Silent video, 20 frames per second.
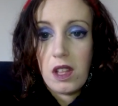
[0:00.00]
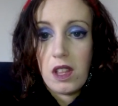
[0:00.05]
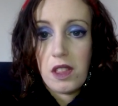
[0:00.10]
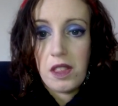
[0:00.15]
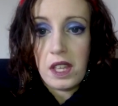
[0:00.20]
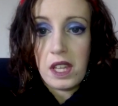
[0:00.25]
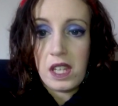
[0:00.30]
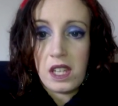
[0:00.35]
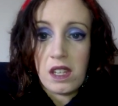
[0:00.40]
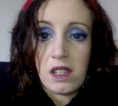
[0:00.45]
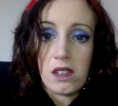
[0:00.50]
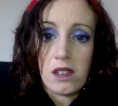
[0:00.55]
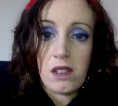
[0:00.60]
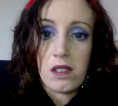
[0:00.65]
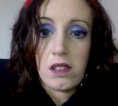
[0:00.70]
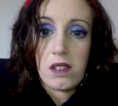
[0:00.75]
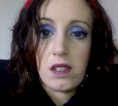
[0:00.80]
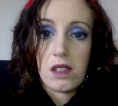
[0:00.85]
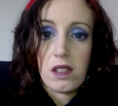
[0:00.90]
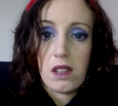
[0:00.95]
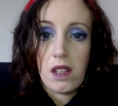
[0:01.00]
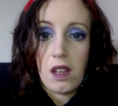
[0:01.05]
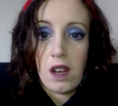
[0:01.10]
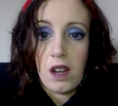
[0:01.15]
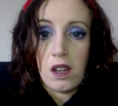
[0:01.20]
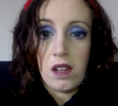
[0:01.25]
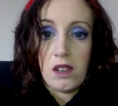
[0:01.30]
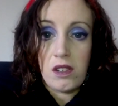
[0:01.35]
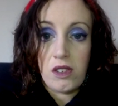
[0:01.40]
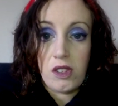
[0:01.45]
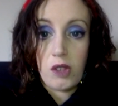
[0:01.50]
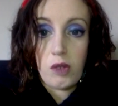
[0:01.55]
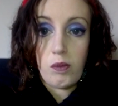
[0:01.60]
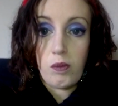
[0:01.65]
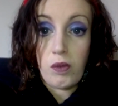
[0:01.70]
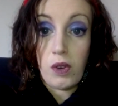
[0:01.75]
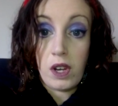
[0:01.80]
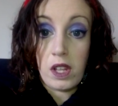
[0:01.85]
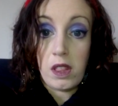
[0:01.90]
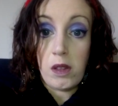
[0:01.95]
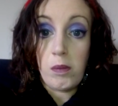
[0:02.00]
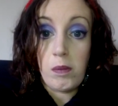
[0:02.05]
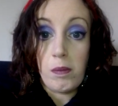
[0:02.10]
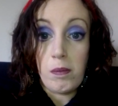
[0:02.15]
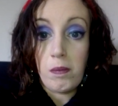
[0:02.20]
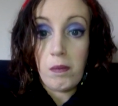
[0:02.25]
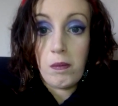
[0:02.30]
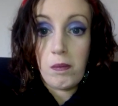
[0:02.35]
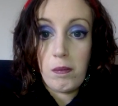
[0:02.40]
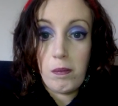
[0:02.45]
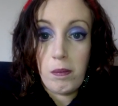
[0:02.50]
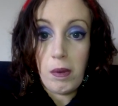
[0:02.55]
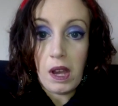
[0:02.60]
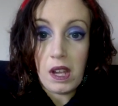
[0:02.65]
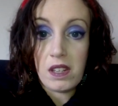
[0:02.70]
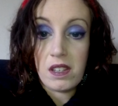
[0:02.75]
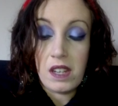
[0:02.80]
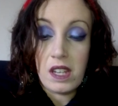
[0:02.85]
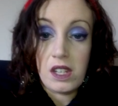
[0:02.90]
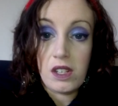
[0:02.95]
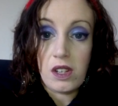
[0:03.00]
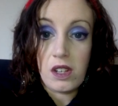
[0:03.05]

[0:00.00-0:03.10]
things and just running them backstage.